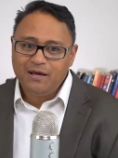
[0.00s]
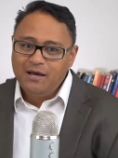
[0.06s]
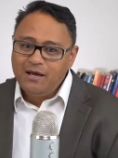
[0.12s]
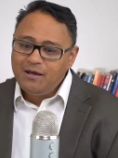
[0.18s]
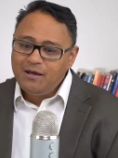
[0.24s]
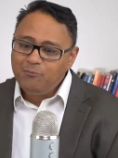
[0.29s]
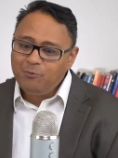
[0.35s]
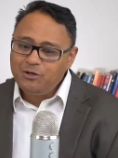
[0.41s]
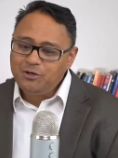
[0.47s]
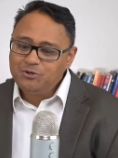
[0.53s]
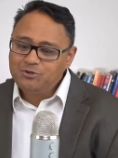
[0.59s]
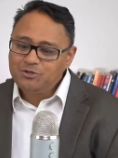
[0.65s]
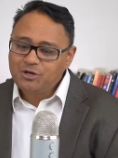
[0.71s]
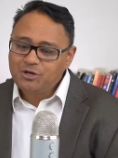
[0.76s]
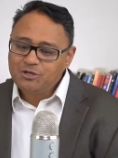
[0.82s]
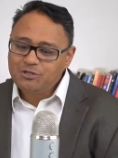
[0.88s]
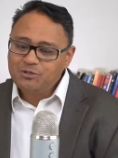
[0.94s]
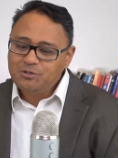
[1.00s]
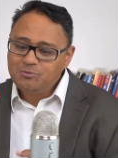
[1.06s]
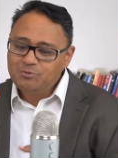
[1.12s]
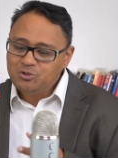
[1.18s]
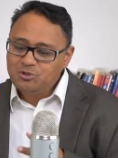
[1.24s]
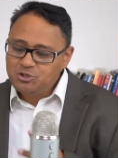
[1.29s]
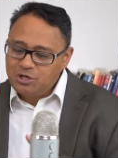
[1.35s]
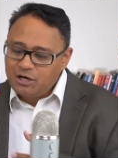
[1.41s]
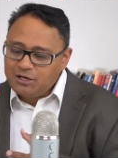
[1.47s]
When you start to
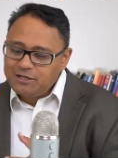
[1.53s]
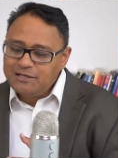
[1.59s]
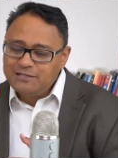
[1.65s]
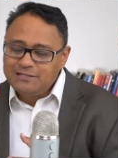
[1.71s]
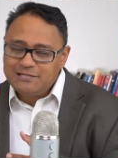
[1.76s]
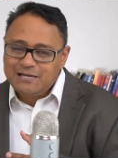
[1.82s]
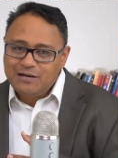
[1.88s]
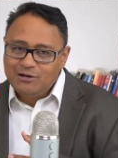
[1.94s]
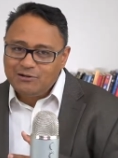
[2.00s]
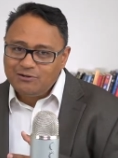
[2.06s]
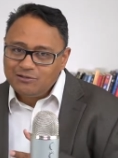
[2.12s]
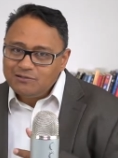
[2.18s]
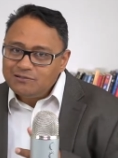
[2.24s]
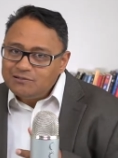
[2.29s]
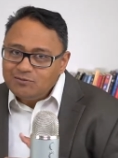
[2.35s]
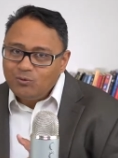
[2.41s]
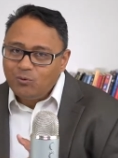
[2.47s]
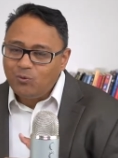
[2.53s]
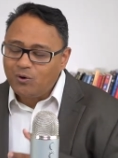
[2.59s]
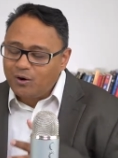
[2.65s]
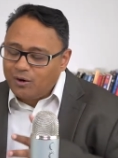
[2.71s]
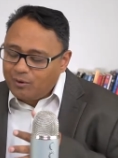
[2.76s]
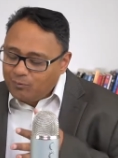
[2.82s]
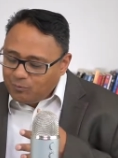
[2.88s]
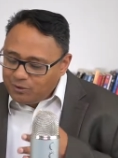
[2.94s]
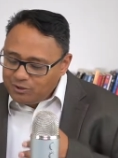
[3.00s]
chunk it down, or
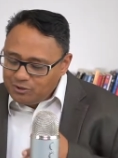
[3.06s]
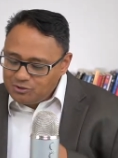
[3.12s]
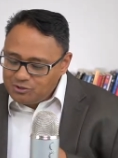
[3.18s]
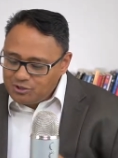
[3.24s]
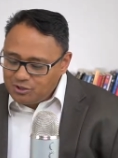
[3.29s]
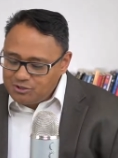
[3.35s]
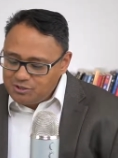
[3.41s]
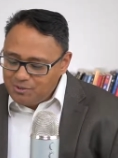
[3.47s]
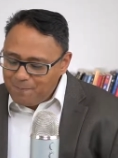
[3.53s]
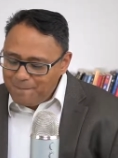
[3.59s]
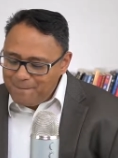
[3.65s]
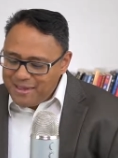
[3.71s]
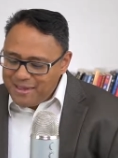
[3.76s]
when you start to make